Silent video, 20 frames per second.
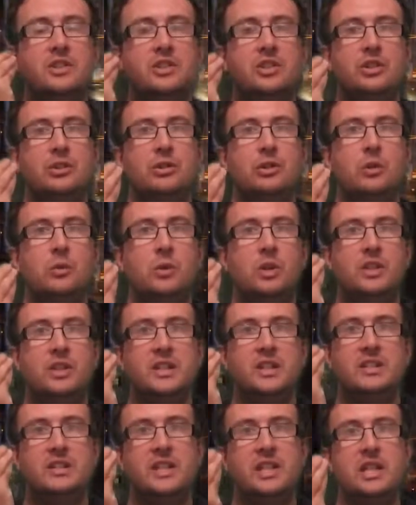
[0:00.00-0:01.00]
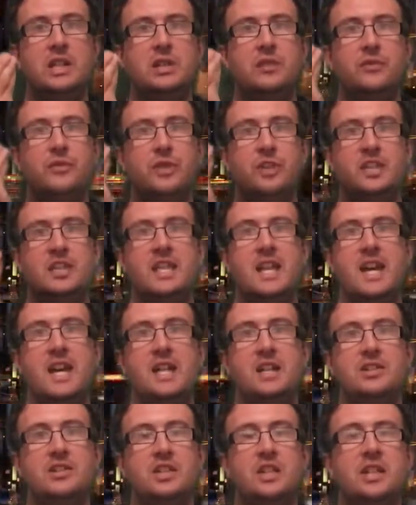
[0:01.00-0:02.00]
took what they did for
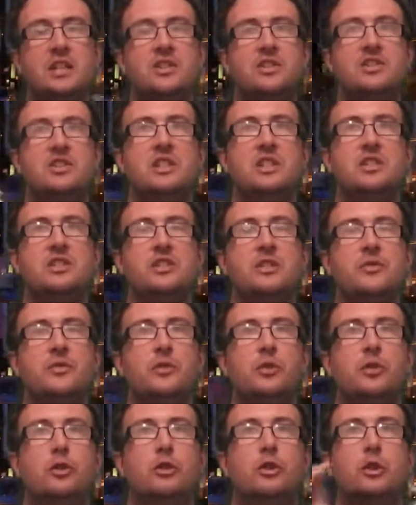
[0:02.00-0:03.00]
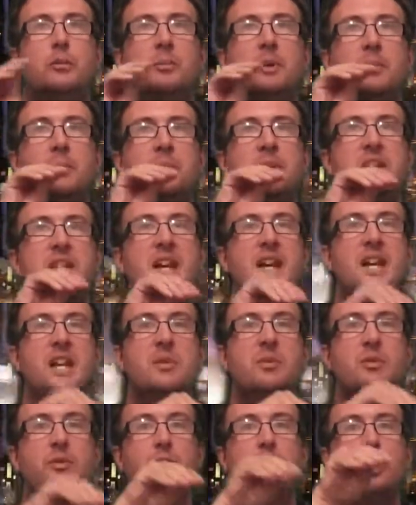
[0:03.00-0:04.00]
Kit in Season 4, but be
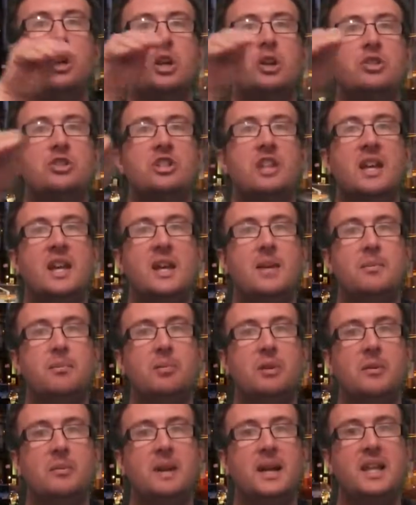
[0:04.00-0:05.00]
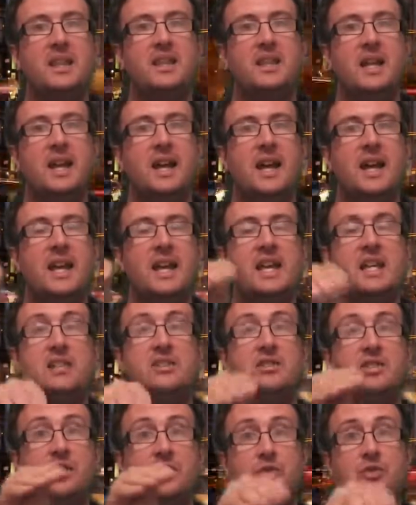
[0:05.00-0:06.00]
able to implement that
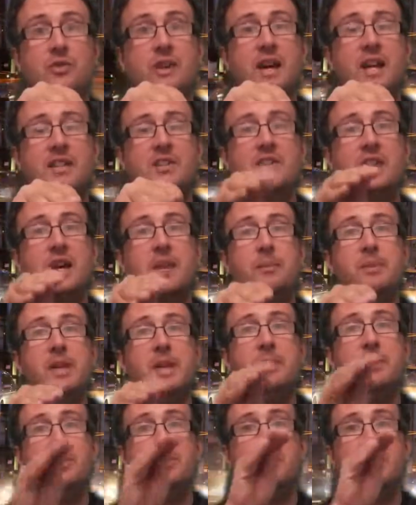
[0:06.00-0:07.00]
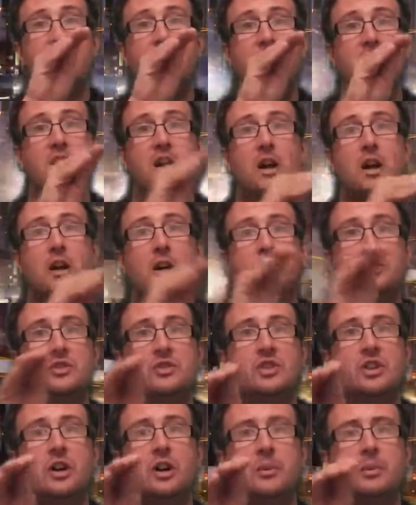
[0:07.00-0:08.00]
into the Trans Am, be able to have a
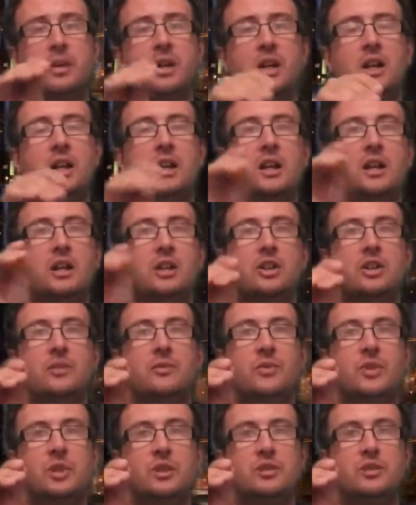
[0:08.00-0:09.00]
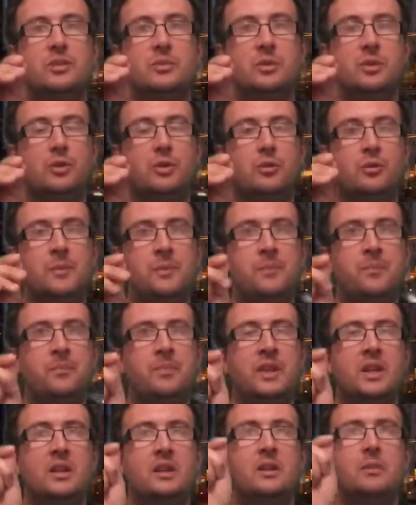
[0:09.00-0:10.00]
hardtop convertible,
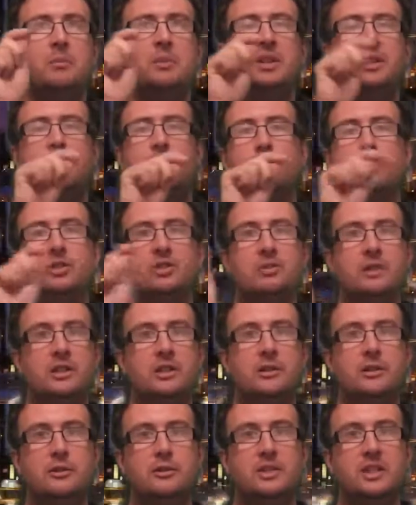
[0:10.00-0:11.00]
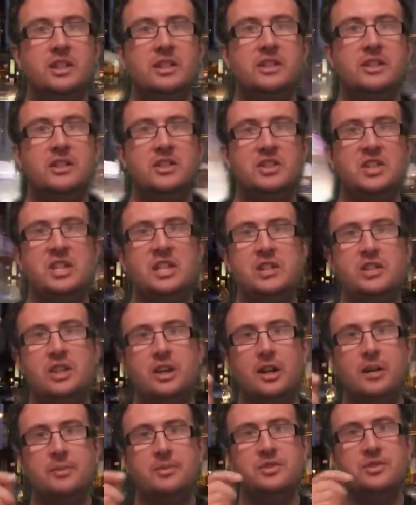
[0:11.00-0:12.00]
but also included the
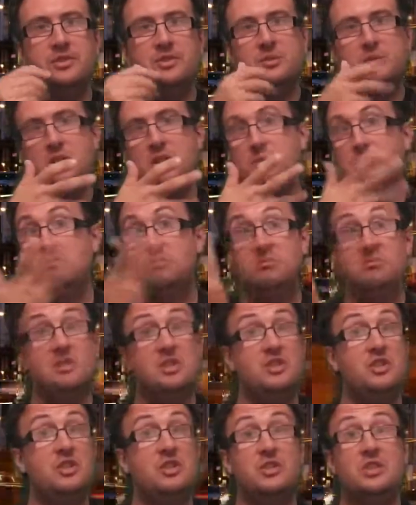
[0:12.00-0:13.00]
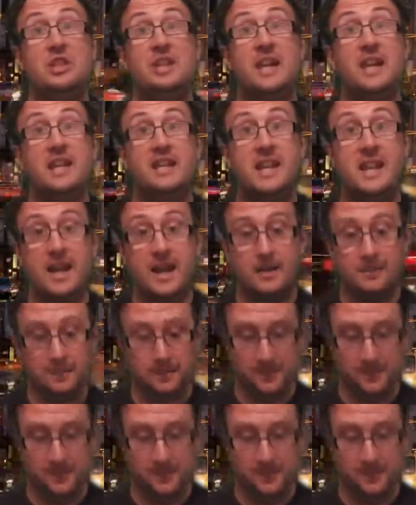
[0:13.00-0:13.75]
T-tops. It's just an idea.